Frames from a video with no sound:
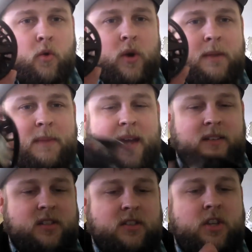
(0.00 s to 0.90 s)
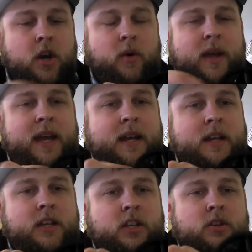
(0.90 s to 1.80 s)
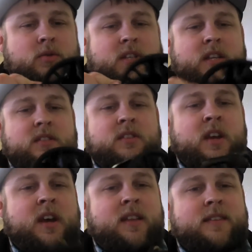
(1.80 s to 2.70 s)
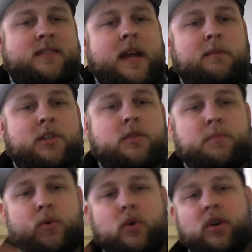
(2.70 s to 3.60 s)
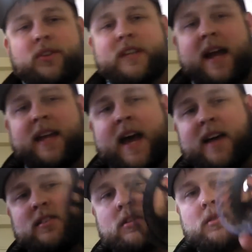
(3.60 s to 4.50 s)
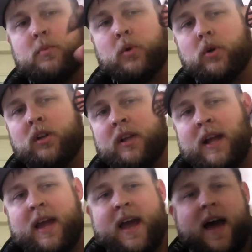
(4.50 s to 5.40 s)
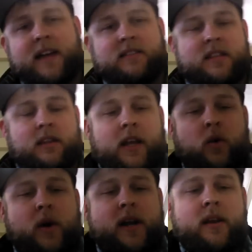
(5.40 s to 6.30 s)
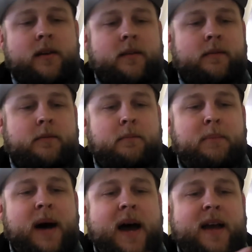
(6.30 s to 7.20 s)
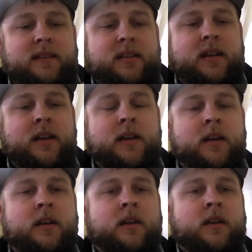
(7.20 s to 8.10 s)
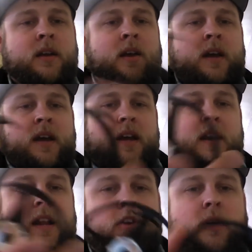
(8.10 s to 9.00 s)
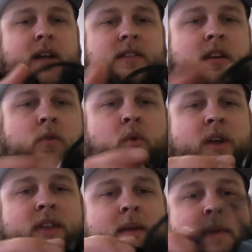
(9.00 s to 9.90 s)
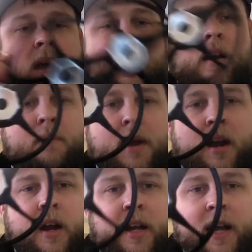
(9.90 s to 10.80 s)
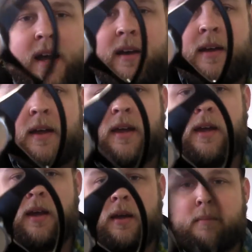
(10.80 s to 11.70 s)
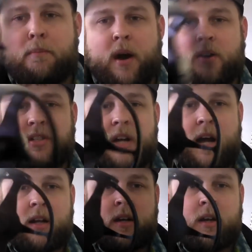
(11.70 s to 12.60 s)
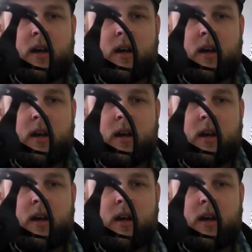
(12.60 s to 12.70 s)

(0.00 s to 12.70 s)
Remix. So it uses the same spool, die-cast spool, as the Liquid, but it integrates it with a Made in America bar stock